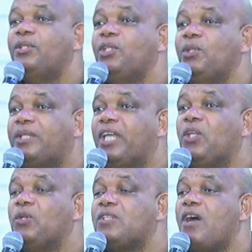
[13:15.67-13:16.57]

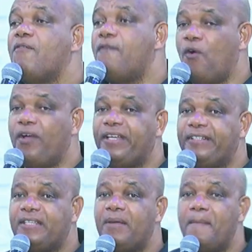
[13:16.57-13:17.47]
cannot avoid
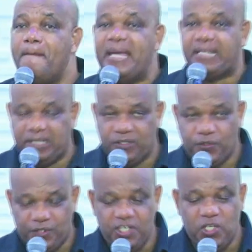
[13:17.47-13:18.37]

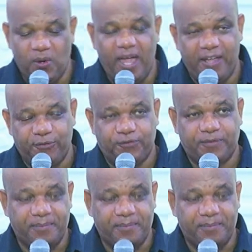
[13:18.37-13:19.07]
battles in your life. It